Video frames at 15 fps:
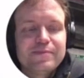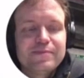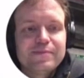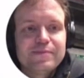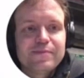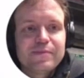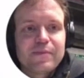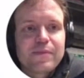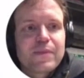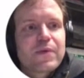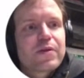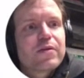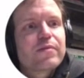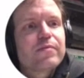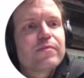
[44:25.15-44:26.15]
and that
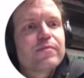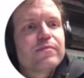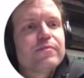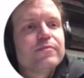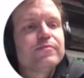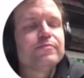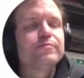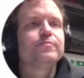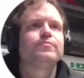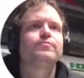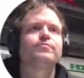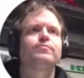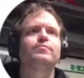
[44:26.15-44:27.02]
had the silver